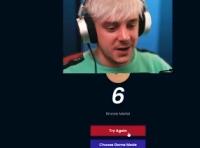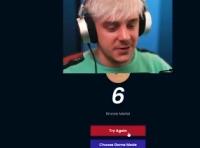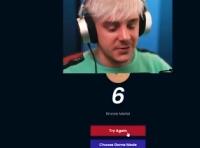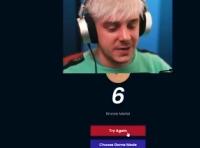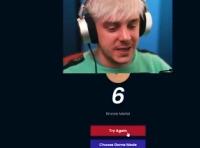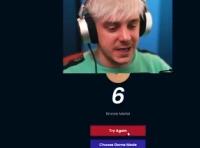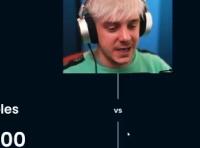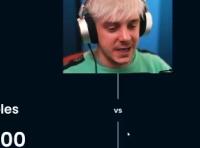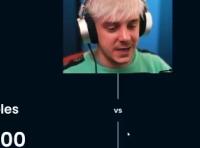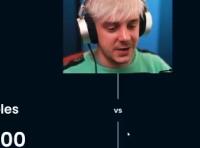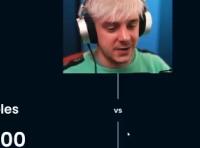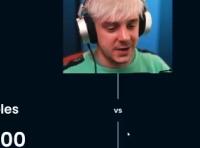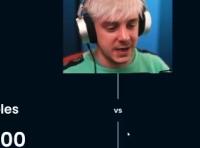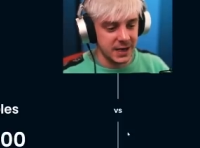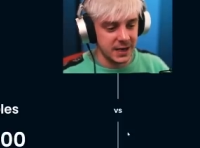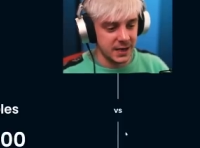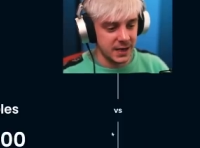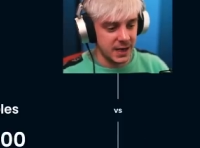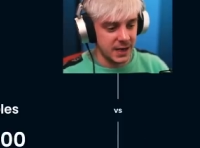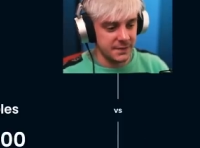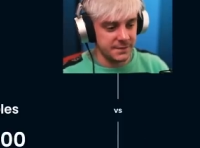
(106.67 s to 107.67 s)
Are you kidding?
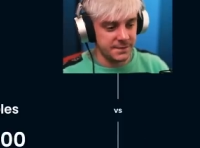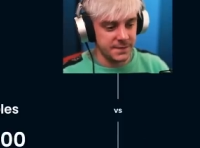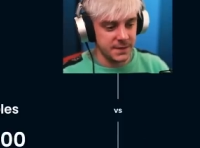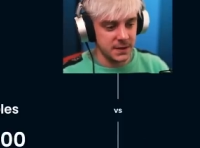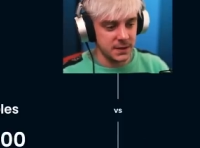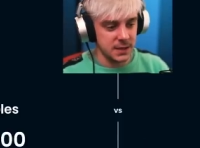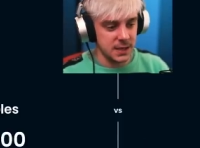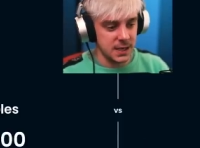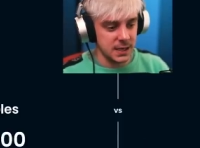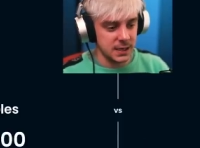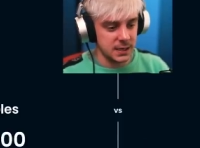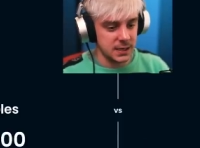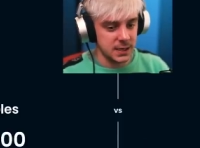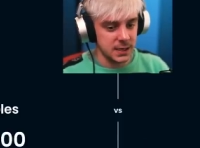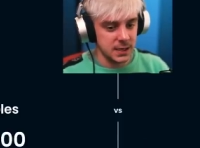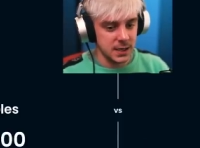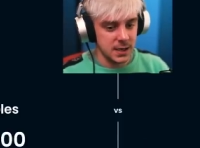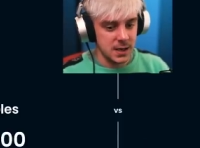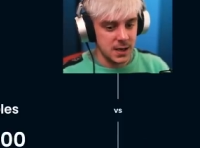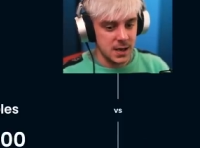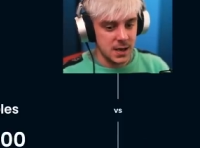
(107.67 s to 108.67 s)
Okay, I feel like
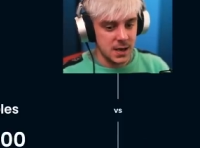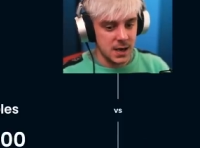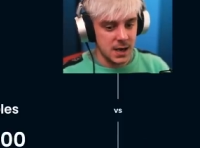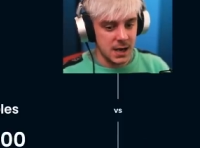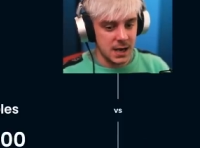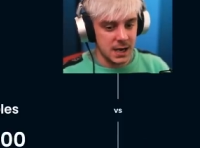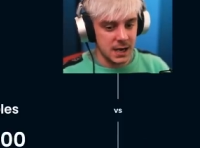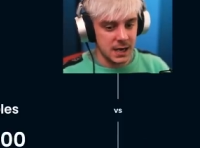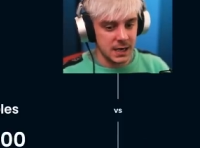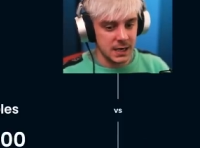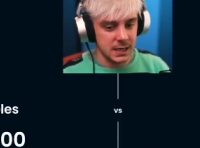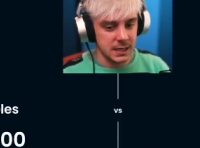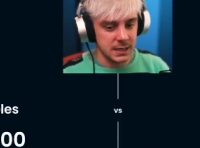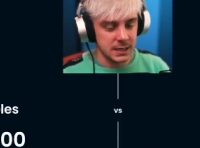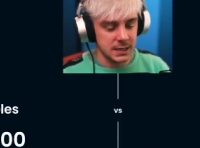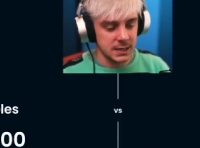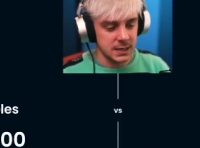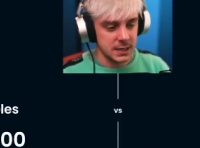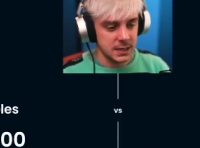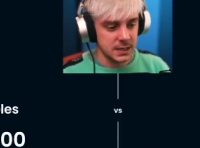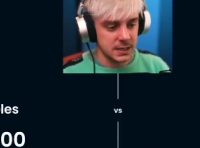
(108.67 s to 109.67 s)
I
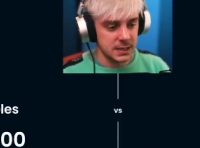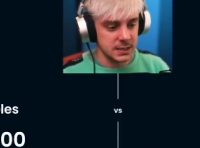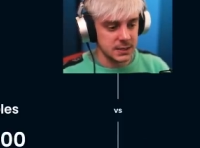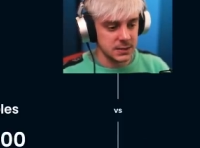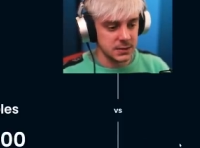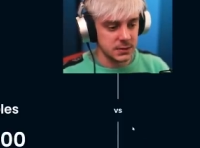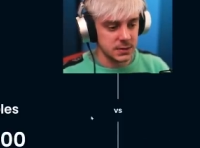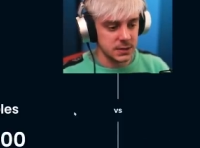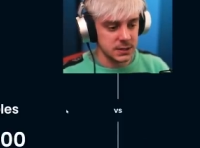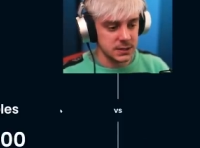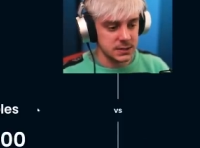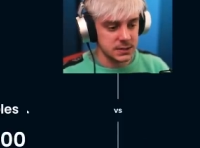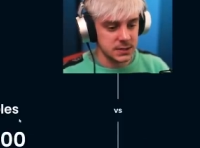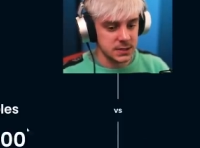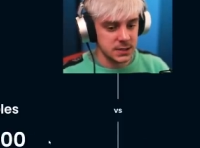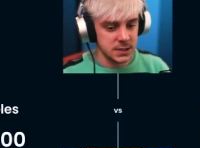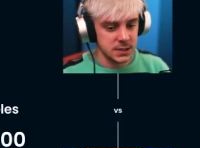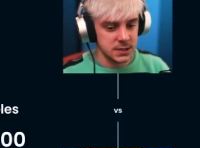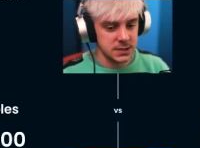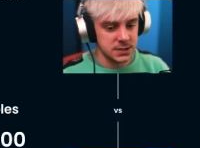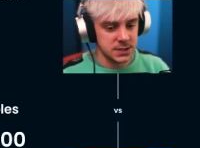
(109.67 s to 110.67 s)
can do this.
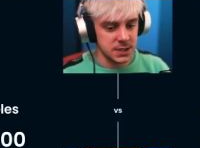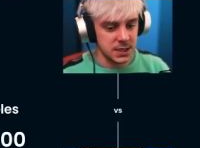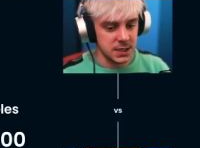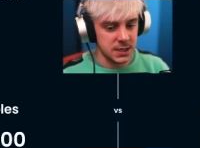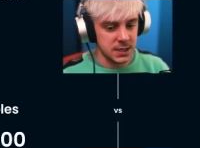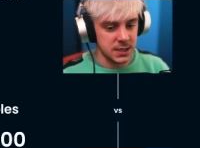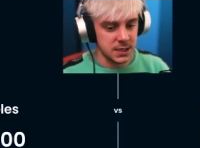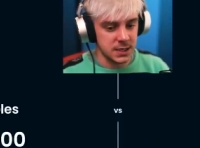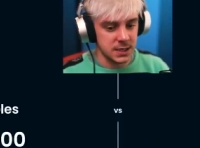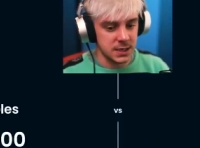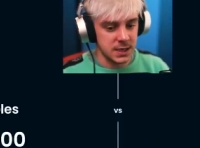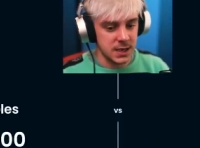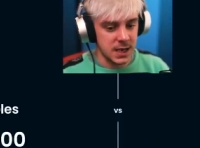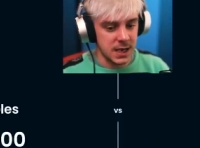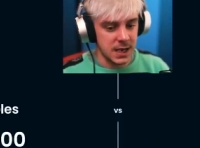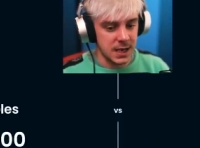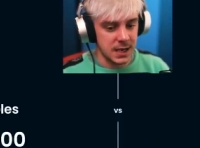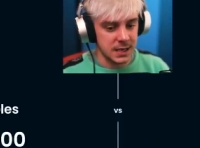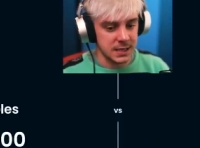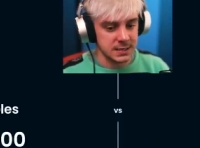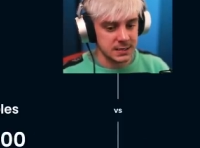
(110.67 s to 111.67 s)
Jenna
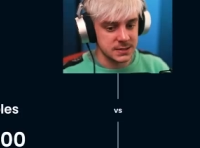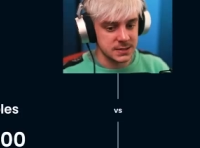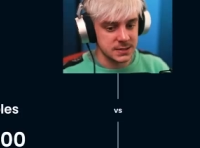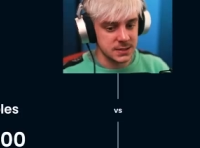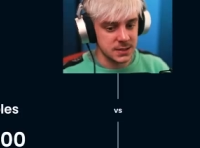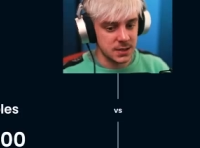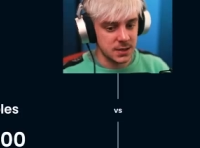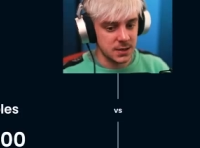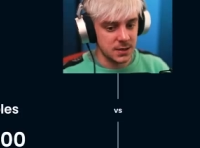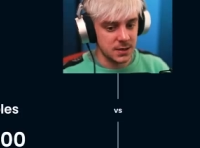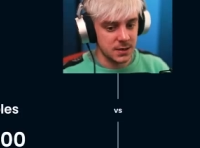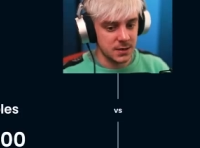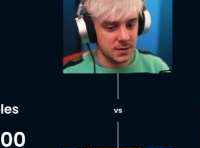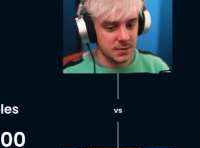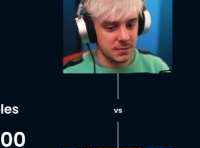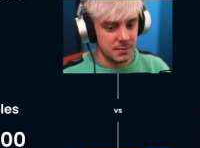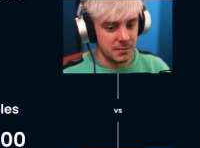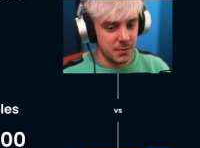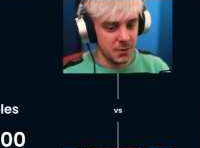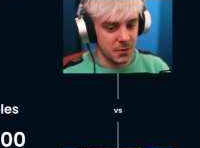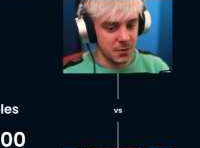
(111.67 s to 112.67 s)
has
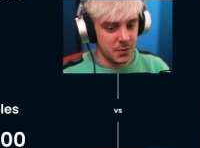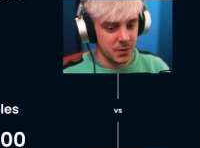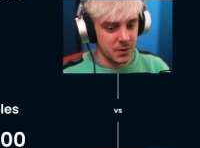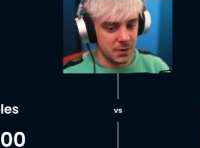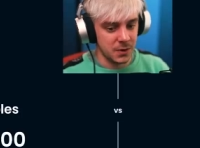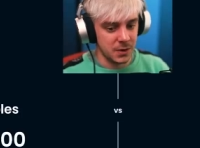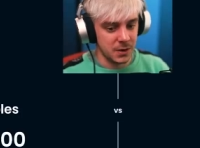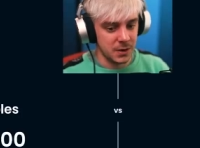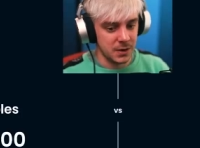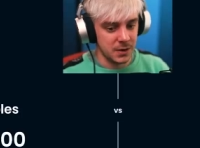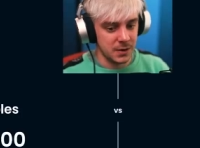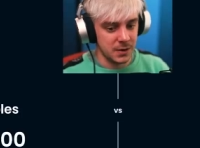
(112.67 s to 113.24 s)
more.